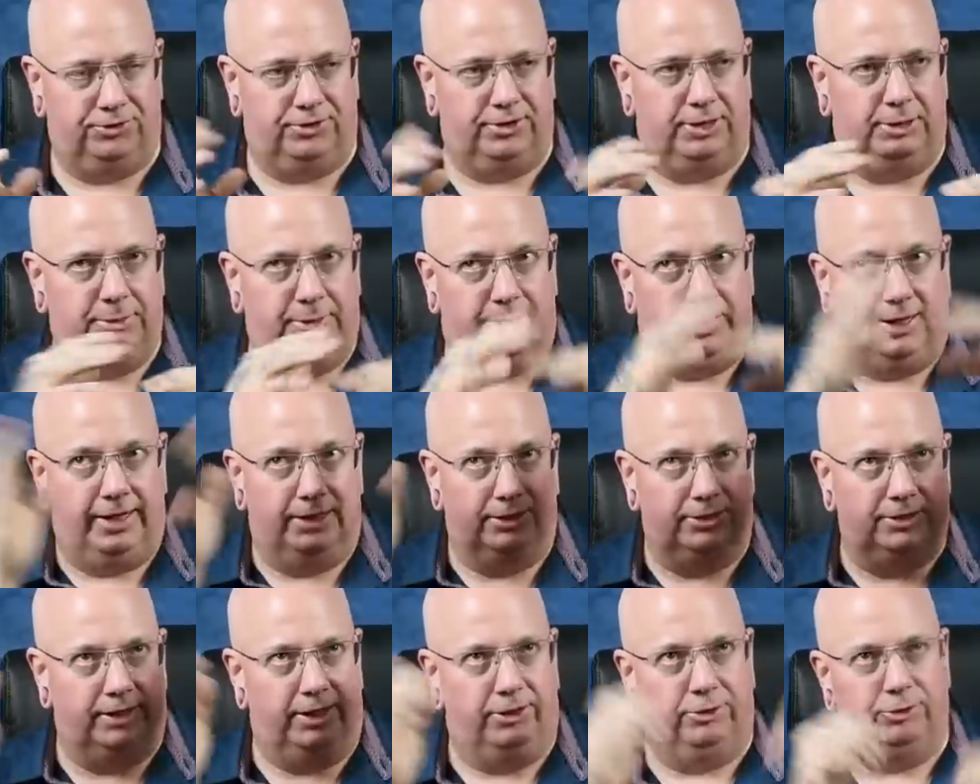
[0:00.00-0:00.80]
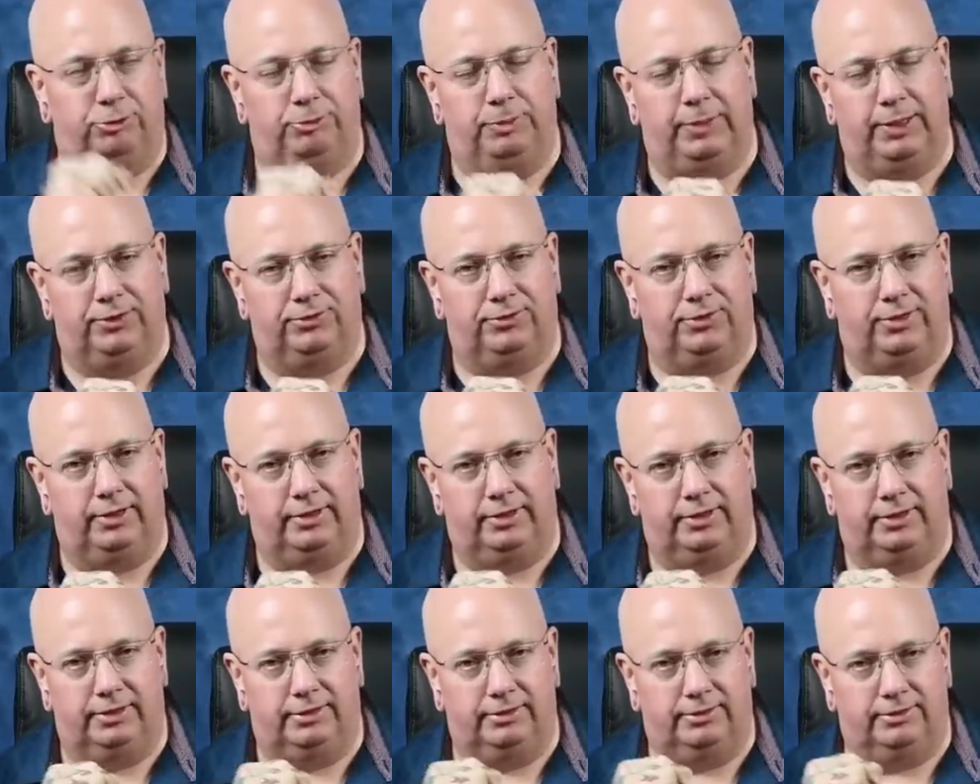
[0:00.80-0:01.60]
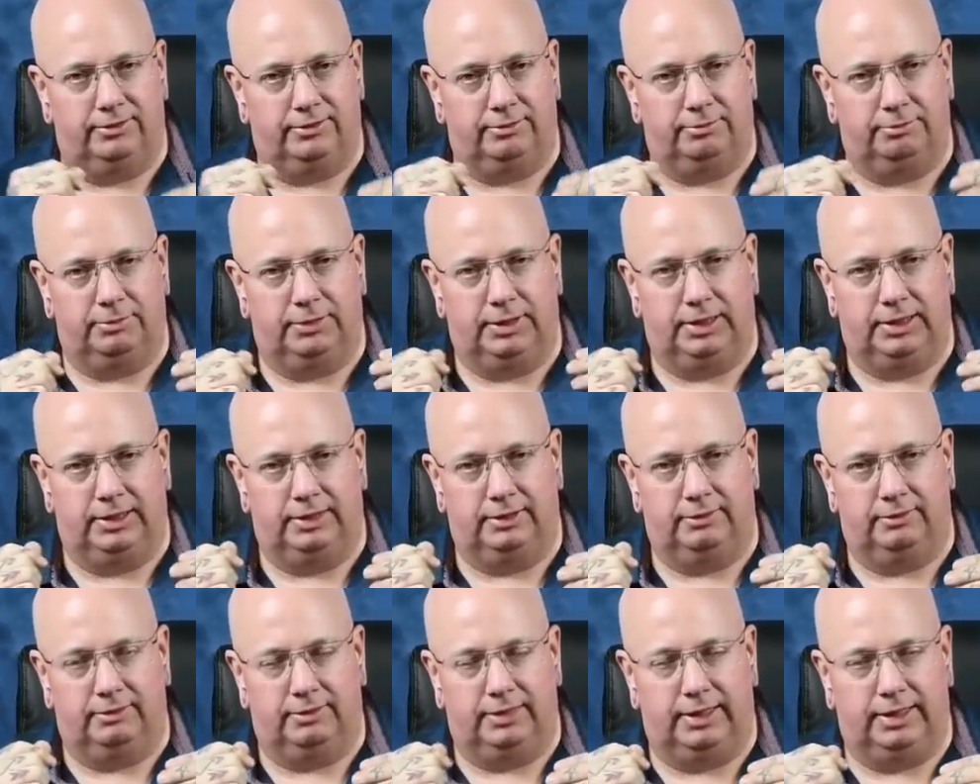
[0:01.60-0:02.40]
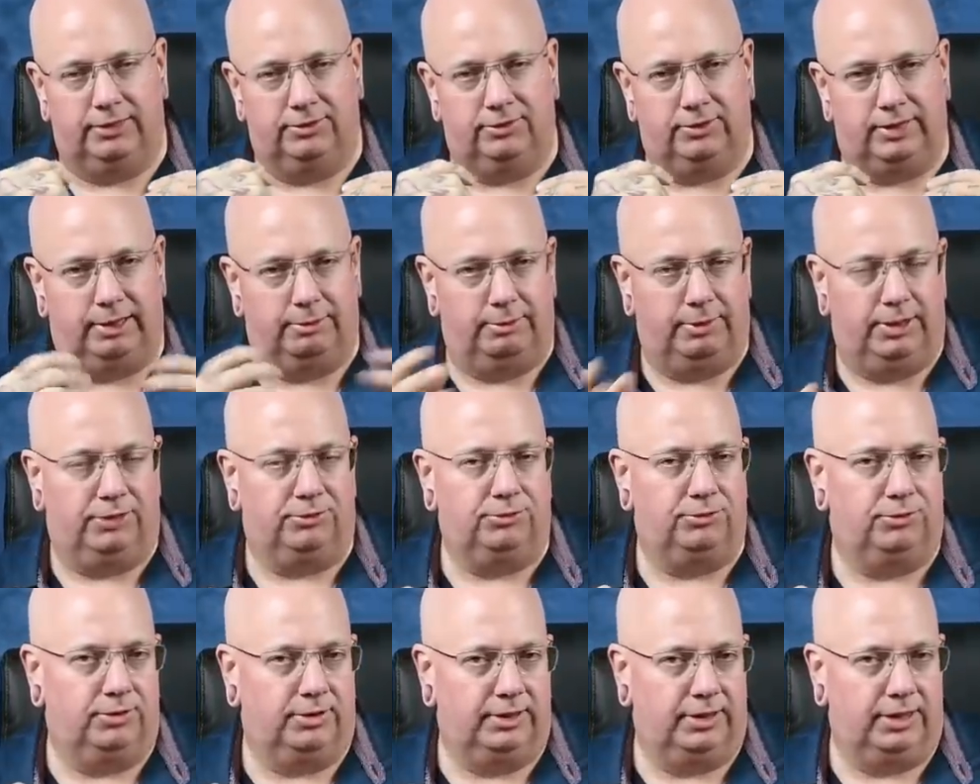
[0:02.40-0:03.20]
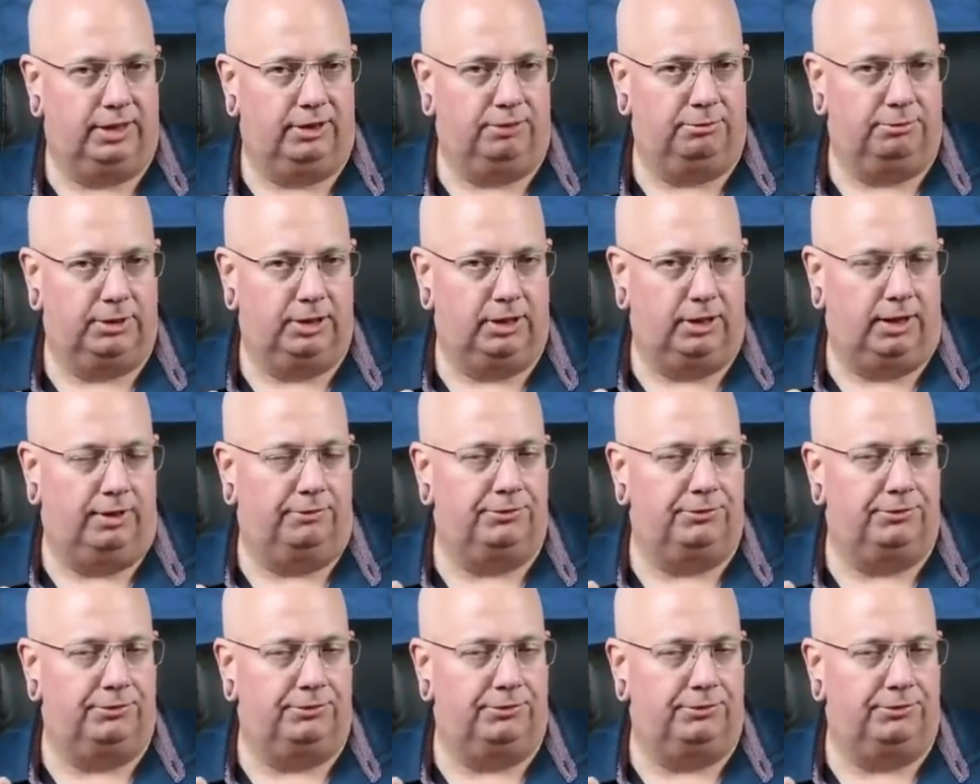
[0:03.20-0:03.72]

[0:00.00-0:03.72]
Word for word: It's not about actually outer space aliens, meaning things extra to the government.